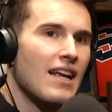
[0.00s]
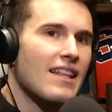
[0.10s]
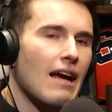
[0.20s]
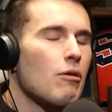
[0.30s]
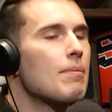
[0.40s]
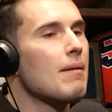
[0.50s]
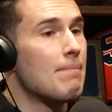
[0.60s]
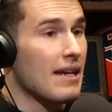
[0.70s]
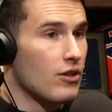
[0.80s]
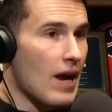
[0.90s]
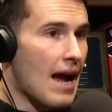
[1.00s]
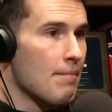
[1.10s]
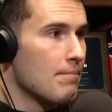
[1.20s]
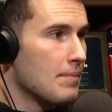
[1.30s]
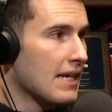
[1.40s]
that would be a big grab,
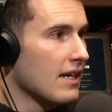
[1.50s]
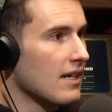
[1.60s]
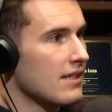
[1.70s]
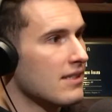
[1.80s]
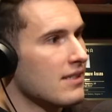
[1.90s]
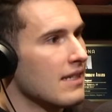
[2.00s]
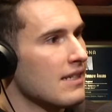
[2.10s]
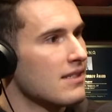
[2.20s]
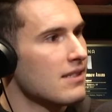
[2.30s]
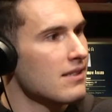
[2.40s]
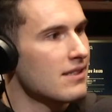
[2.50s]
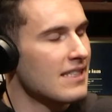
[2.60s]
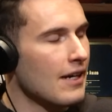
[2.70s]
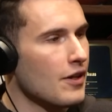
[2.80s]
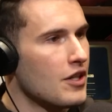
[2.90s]
because this
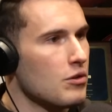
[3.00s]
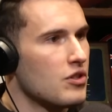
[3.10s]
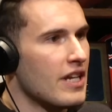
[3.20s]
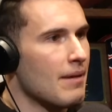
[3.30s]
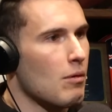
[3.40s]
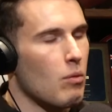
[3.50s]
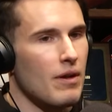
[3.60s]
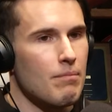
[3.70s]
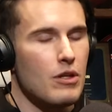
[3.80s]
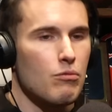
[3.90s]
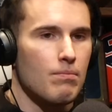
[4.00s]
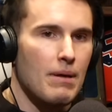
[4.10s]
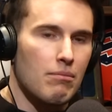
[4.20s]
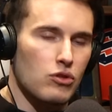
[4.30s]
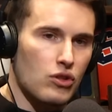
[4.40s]
Syracuse team and what
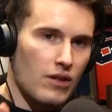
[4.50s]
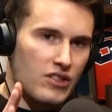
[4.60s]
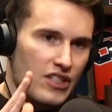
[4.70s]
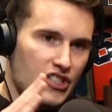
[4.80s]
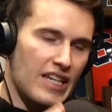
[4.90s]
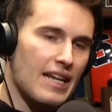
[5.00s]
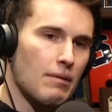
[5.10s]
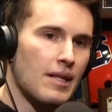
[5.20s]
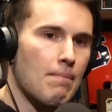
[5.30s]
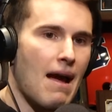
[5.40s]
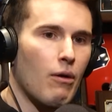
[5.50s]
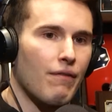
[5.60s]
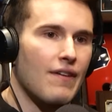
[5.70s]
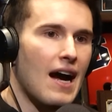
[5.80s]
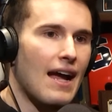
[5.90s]
people start to see in the Power
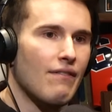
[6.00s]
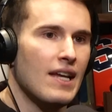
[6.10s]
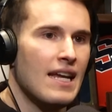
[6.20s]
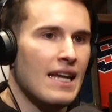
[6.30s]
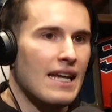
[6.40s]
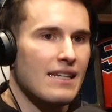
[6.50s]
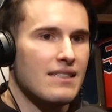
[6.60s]
5 is